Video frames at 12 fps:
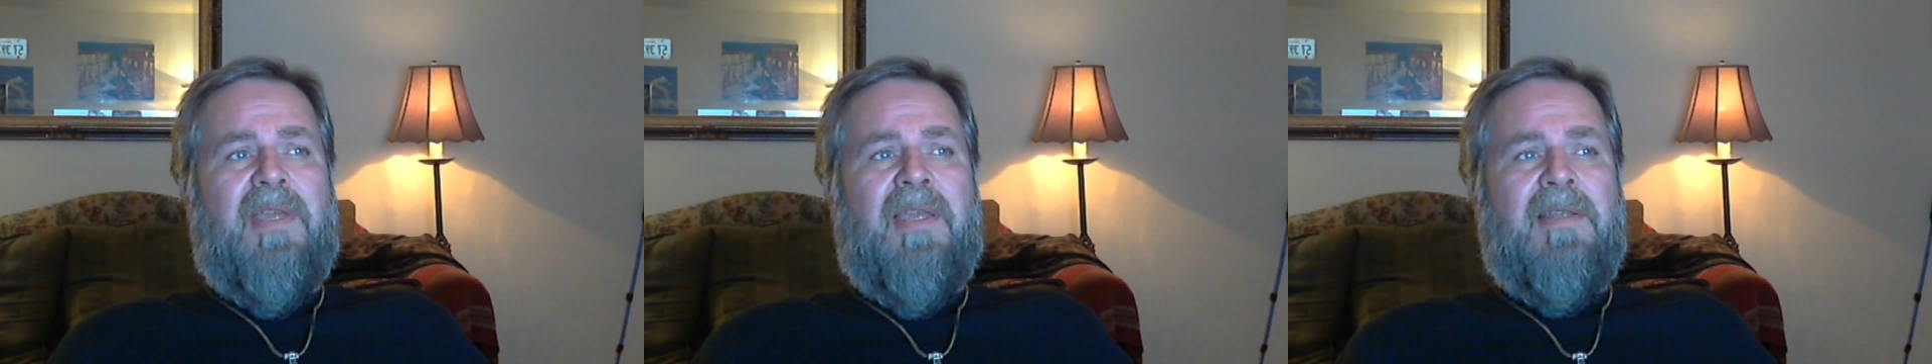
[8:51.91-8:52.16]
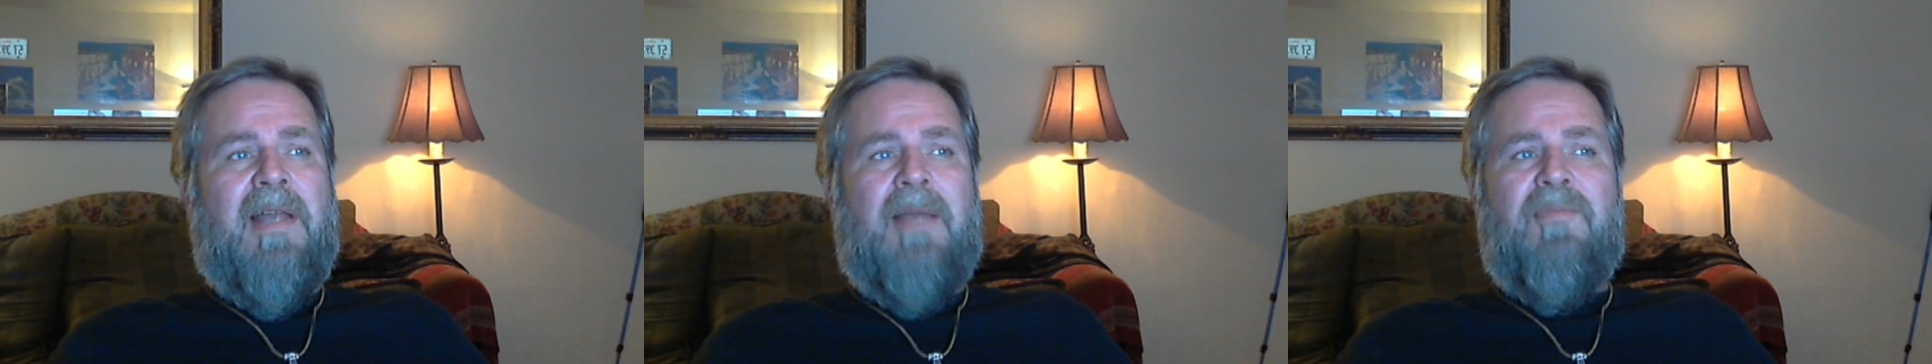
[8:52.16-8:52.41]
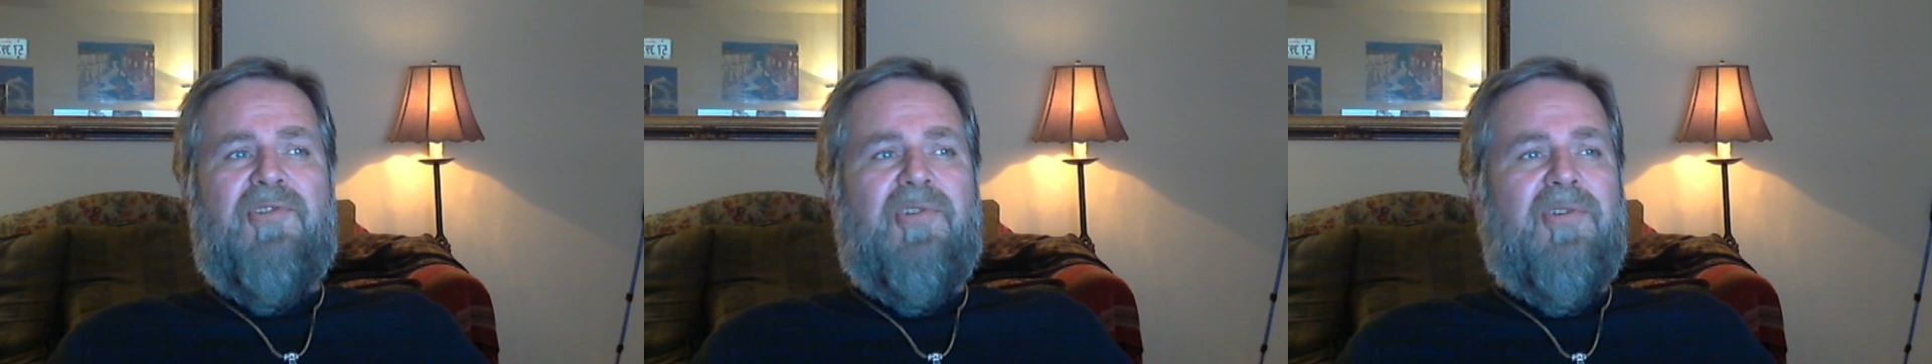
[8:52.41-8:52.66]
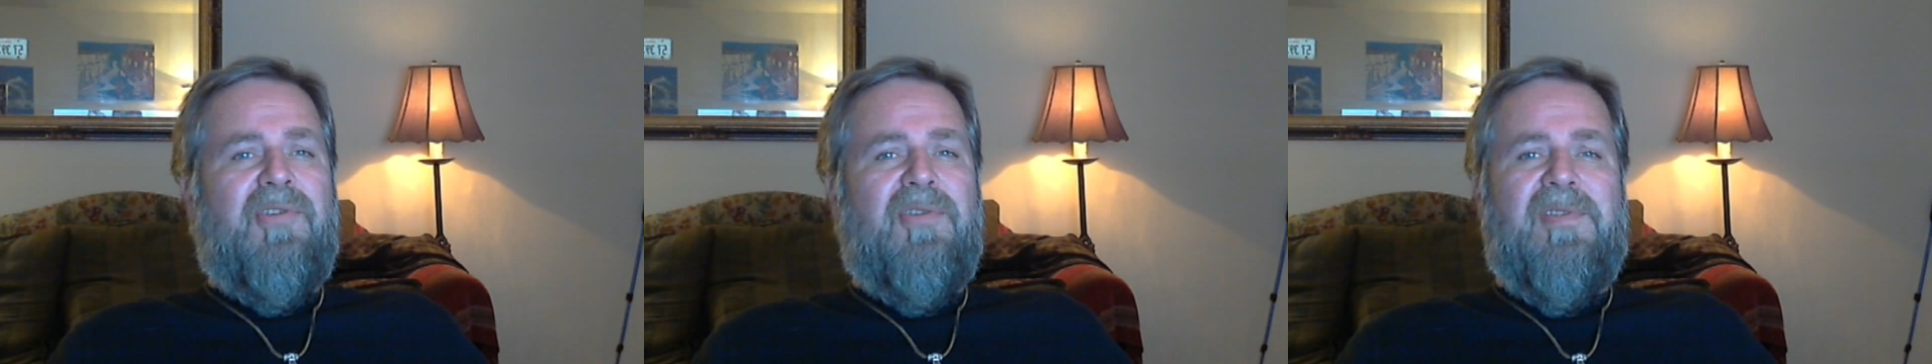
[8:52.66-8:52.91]
and I'm
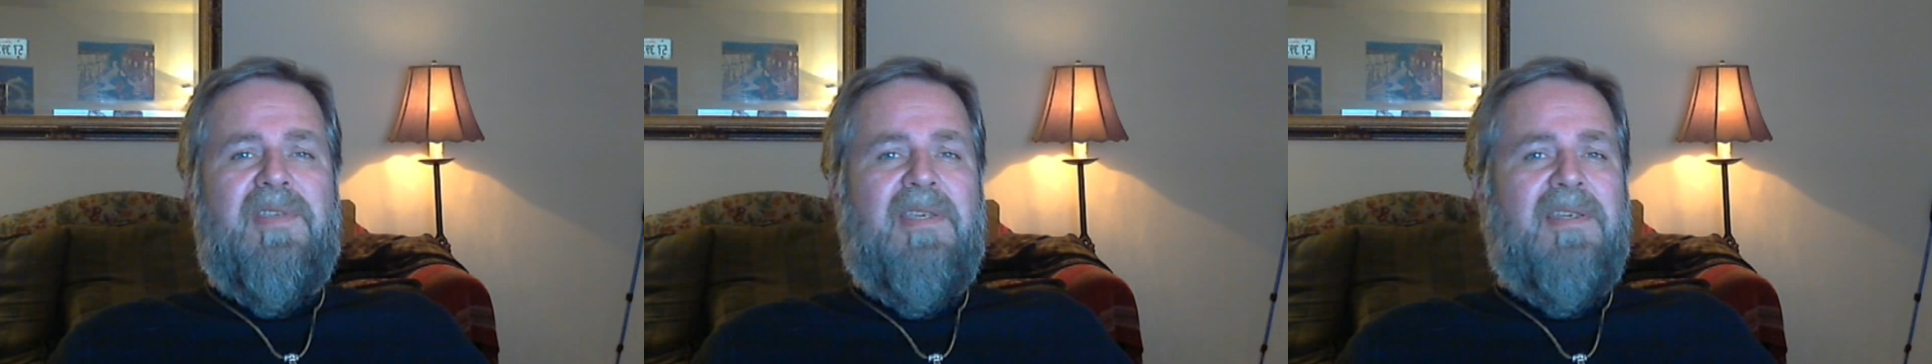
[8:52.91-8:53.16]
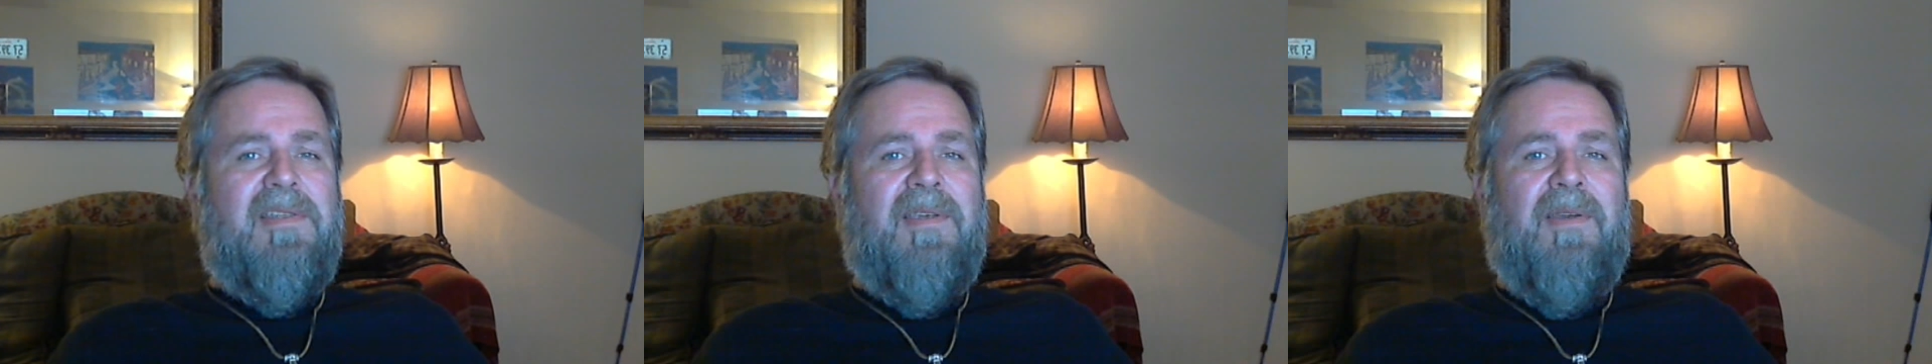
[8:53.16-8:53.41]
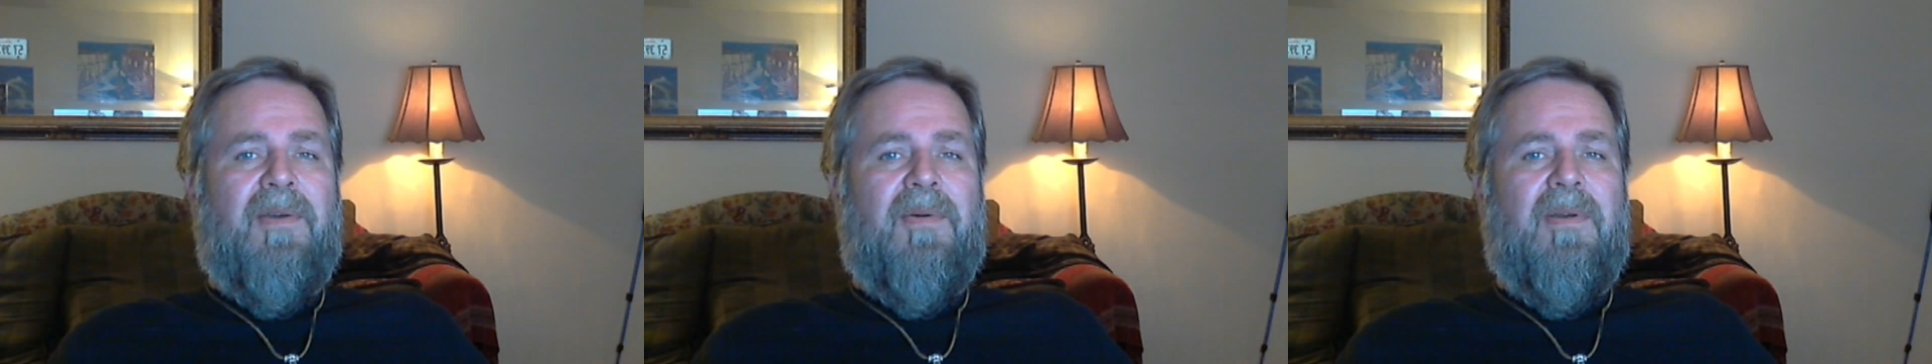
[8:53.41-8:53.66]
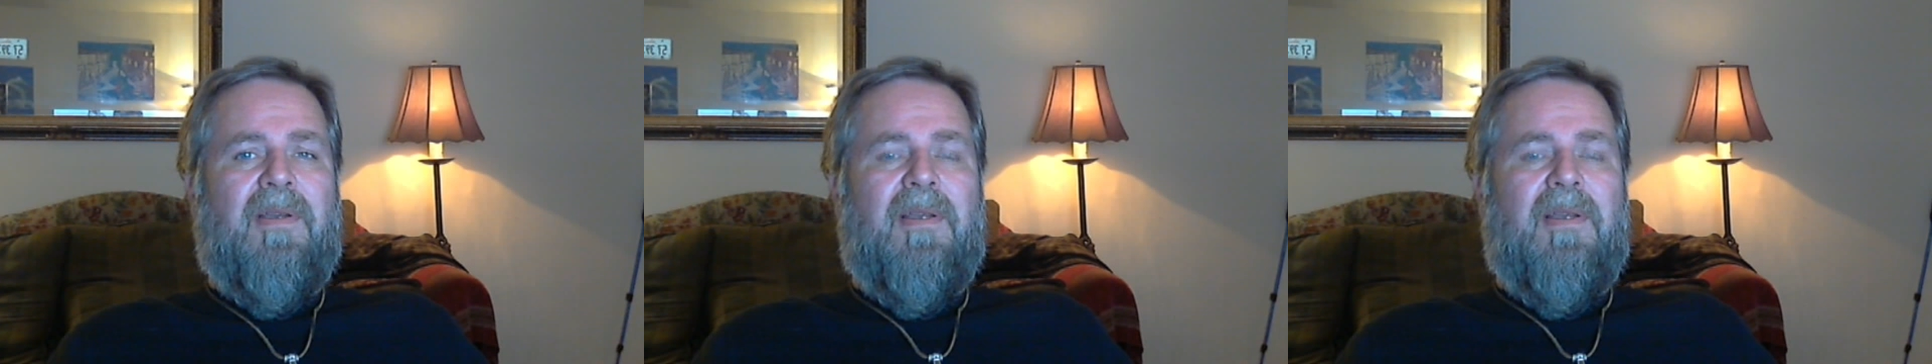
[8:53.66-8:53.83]
sure you see it too.